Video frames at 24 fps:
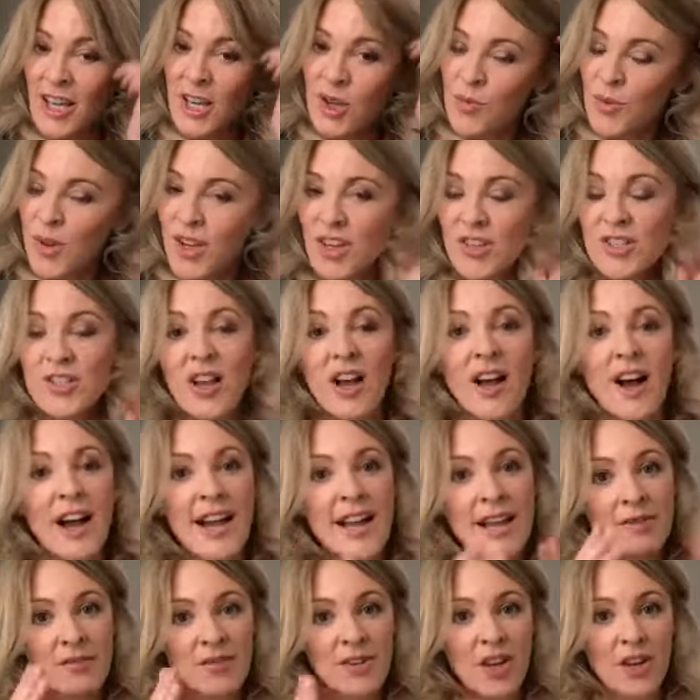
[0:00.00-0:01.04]
because I
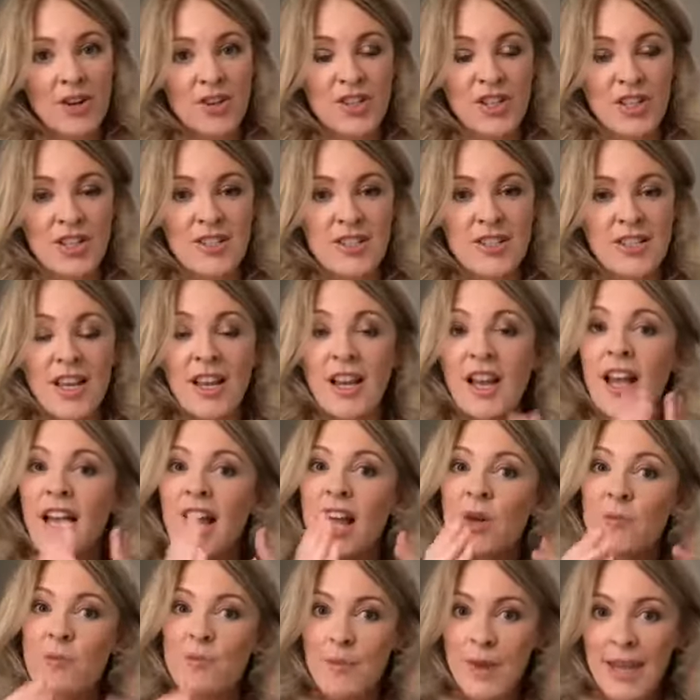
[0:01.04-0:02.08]
have noticed
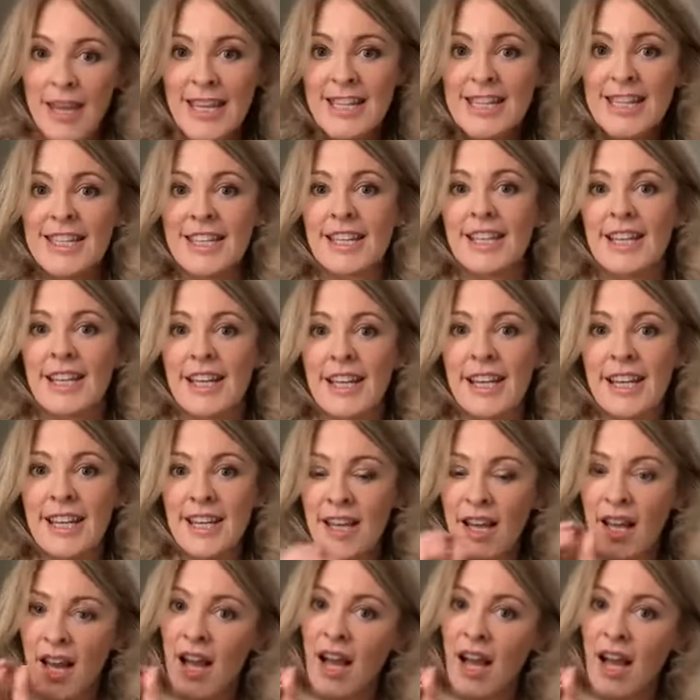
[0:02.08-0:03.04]
immediately